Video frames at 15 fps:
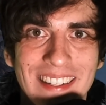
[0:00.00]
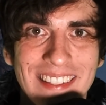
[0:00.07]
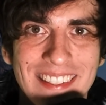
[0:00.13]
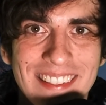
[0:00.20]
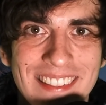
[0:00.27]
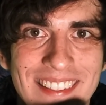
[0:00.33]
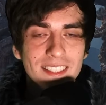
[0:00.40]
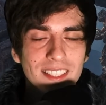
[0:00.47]

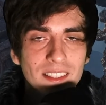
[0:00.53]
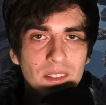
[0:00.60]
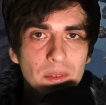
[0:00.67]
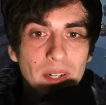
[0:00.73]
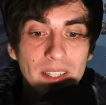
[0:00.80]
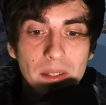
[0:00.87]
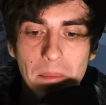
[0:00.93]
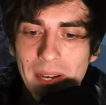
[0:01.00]
So as I said, the
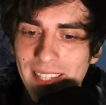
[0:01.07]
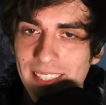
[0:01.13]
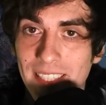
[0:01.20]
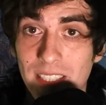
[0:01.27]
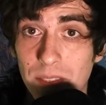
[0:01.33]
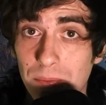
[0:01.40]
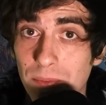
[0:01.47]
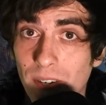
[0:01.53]
Radobaan
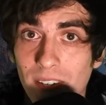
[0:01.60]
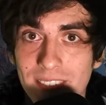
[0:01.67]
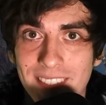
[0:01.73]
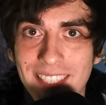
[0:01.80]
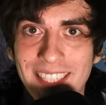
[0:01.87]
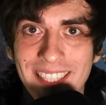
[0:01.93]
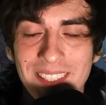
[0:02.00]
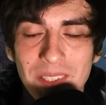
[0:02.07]
is fought
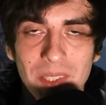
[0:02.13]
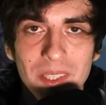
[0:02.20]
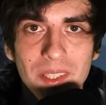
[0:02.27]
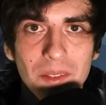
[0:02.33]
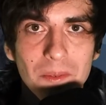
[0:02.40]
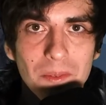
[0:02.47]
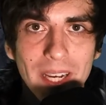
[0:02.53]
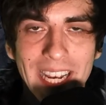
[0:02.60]
in the
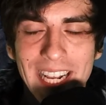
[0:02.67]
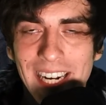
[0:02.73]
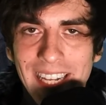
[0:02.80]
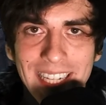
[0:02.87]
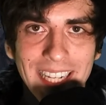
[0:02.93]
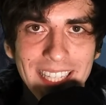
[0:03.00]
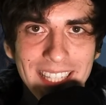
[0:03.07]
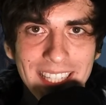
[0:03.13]
Rotten Vale,
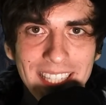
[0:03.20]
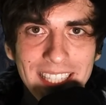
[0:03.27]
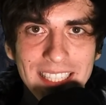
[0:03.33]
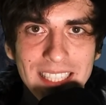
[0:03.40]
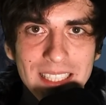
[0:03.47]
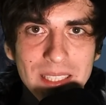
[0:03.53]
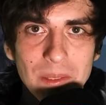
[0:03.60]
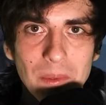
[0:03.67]
and I think
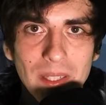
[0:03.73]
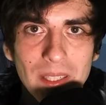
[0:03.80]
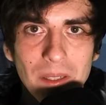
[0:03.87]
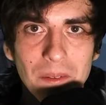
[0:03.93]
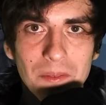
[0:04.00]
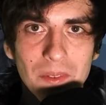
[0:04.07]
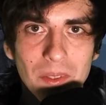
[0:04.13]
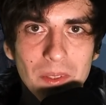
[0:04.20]
that's one
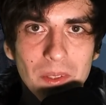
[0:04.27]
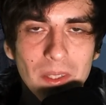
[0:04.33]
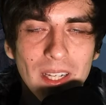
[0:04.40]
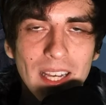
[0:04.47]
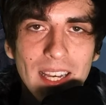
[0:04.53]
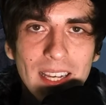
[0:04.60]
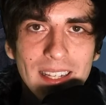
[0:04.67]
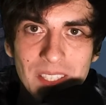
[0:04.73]
of the
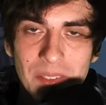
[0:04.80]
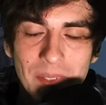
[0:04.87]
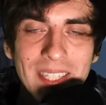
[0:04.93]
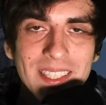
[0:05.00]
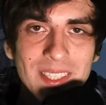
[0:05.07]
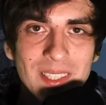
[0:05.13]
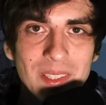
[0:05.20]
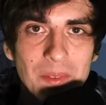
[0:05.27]

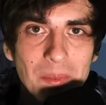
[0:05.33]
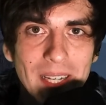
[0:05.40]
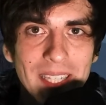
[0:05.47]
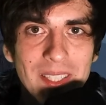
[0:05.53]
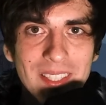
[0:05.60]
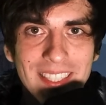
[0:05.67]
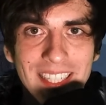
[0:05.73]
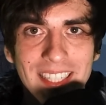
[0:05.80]
situations where
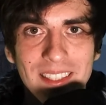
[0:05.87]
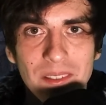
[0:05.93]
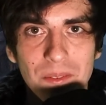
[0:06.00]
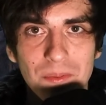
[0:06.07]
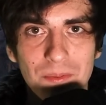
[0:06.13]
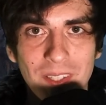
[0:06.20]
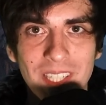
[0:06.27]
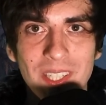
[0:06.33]
you kind of
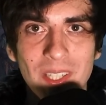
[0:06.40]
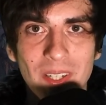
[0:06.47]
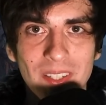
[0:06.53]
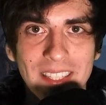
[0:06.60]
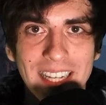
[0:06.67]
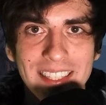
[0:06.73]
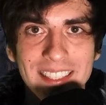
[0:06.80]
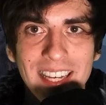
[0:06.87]
figure
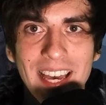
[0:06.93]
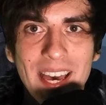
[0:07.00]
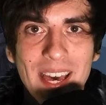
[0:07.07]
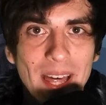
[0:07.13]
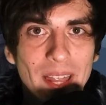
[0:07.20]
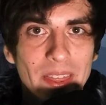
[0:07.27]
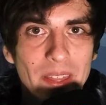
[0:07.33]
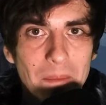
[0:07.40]
that
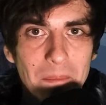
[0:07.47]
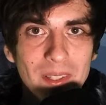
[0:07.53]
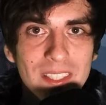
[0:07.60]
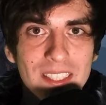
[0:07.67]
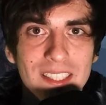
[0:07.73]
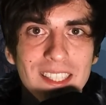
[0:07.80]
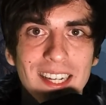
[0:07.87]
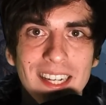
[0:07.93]
the
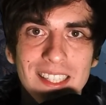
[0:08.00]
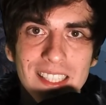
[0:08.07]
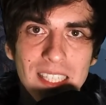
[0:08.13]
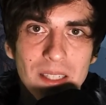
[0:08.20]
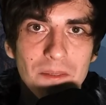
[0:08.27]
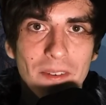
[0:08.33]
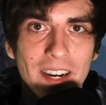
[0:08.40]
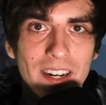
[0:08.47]
monster and the
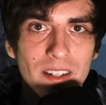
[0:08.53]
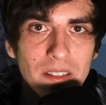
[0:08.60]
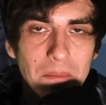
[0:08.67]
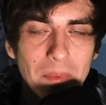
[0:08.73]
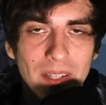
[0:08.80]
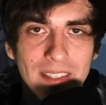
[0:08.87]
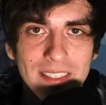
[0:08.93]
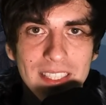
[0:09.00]

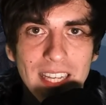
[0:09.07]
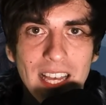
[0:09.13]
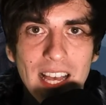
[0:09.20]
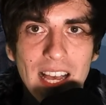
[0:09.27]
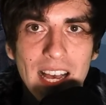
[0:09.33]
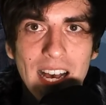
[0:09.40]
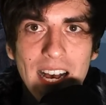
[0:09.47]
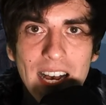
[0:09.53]
environment
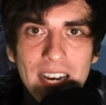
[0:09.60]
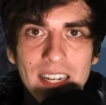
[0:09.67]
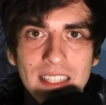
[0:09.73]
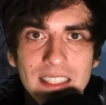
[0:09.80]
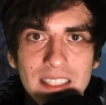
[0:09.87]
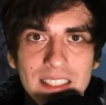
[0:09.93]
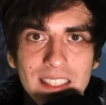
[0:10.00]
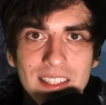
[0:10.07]
are
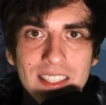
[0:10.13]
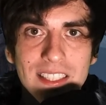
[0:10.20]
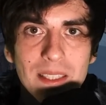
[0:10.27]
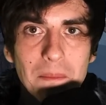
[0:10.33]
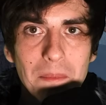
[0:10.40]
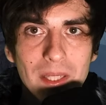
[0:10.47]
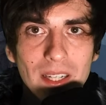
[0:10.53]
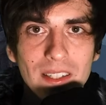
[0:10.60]
in such
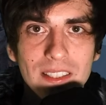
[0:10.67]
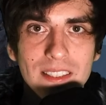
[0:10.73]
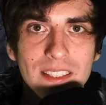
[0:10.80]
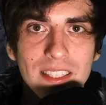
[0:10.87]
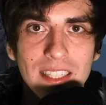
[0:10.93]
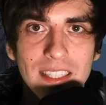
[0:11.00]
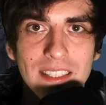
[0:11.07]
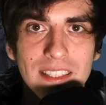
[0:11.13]

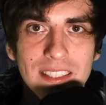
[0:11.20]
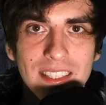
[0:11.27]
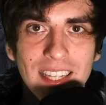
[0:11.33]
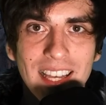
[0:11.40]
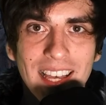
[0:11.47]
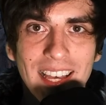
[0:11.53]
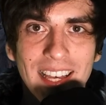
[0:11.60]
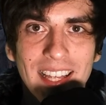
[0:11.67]
symbiosis
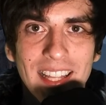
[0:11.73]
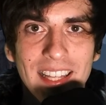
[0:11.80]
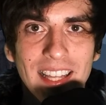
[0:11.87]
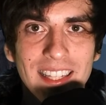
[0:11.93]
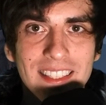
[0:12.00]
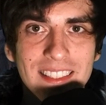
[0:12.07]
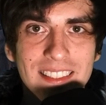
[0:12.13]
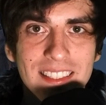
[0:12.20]

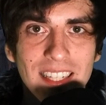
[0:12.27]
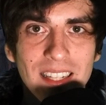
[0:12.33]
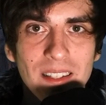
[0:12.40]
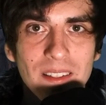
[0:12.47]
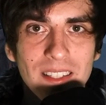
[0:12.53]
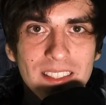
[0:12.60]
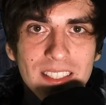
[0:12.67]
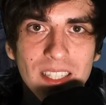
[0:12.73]
that it's
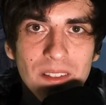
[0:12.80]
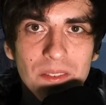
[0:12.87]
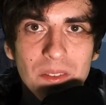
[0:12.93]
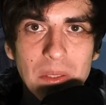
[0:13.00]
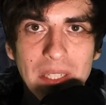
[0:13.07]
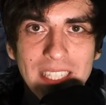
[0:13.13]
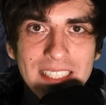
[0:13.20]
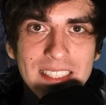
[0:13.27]
kind of
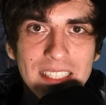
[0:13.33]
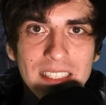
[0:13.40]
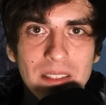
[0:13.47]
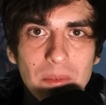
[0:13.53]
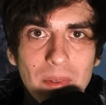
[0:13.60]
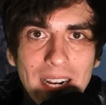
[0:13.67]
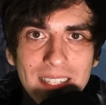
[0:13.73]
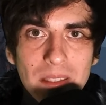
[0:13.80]
crazy.
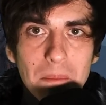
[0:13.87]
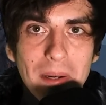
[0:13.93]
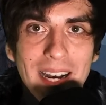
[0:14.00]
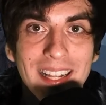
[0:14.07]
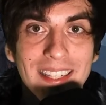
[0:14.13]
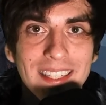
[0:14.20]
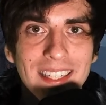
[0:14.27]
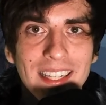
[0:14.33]
The
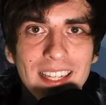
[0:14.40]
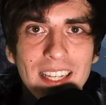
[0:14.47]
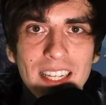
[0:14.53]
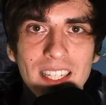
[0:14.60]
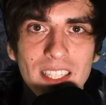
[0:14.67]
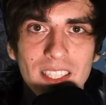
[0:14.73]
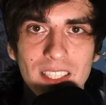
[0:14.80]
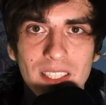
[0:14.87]
Radobaan
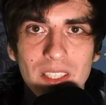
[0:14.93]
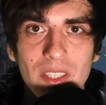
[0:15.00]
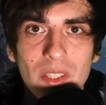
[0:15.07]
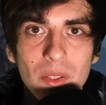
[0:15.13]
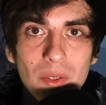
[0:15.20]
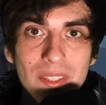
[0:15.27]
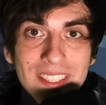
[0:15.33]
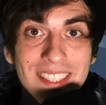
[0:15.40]

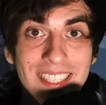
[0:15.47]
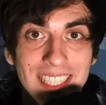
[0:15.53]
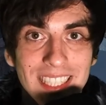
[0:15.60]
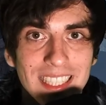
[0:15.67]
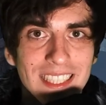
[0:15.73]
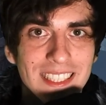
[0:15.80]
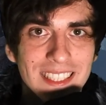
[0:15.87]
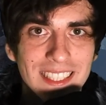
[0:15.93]

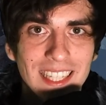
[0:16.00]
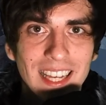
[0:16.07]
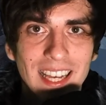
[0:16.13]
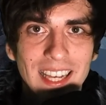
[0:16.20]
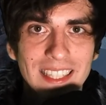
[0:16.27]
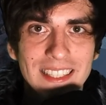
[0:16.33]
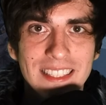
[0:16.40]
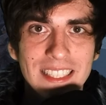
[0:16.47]
uses
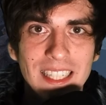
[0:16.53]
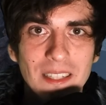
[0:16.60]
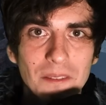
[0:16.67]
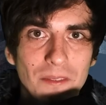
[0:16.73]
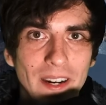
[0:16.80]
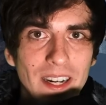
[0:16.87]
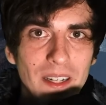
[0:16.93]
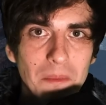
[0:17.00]
the
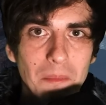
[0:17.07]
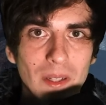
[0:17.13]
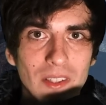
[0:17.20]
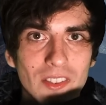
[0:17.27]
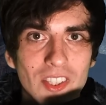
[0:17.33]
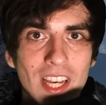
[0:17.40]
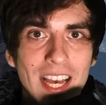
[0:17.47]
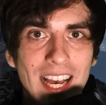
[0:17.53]

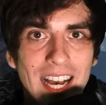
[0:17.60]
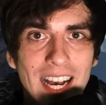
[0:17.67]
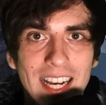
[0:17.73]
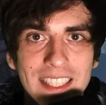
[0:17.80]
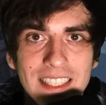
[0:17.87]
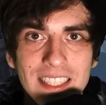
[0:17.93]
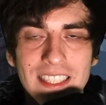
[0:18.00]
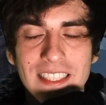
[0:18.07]
environment
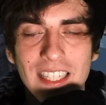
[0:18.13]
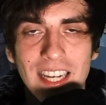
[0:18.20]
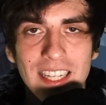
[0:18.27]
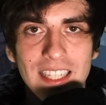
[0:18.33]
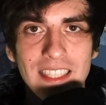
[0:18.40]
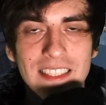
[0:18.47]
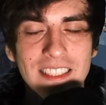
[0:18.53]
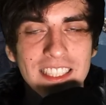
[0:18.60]
as
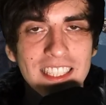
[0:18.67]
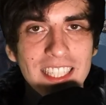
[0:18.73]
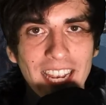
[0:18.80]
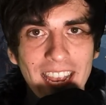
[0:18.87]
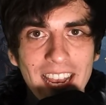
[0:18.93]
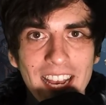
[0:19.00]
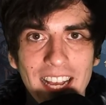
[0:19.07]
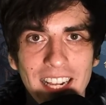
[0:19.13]
its
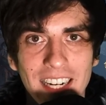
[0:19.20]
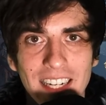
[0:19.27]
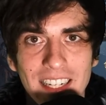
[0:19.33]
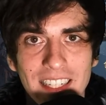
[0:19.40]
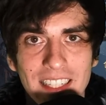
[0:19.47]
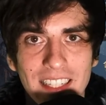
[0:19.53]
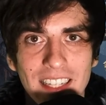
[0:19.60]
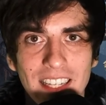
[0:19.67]

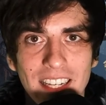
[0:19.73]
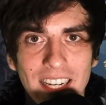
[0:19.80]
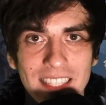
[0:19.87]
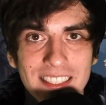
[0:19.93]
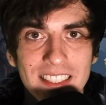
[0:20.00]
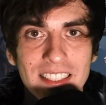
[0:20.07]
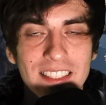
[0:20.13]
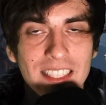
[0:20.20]
shell,
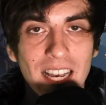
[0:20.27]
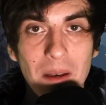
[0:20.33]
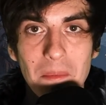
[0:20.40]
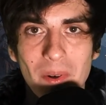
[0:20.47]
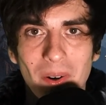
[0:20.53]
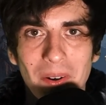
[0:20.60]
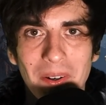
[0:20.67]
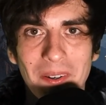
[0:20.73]
as its
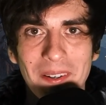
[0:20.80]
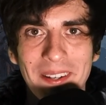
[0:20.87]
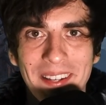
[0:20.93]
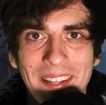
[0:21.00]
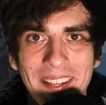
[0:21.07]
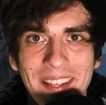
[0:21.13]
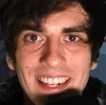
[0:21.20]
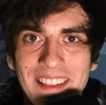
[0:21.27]
armor,
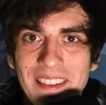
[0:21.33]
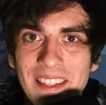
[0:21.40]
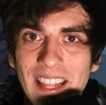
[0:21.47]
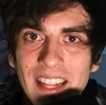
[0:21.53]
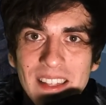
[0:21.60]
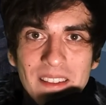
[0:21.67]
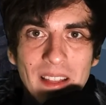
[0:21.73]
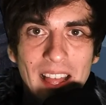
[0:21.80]
and
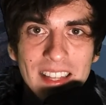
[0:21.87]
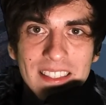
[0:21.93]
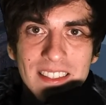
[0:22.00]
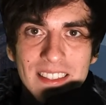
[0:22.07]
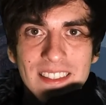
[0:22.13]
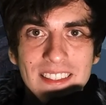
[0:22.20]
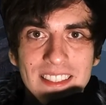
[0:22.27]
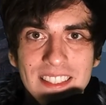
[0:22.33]
that I
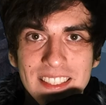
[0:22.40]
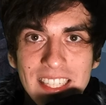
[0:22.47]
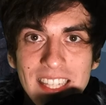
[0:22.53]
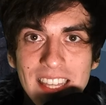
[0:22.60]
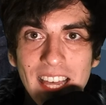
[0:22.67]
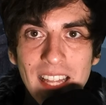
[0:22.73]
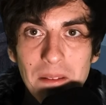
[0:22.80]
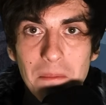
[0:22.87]
didn't see
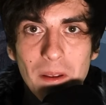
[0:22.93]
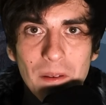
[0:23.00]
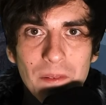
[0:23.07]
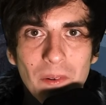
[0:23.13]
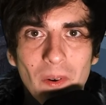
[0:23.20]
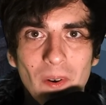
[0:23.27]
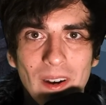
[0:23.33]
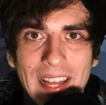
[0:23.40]
that
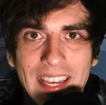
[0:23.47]
before.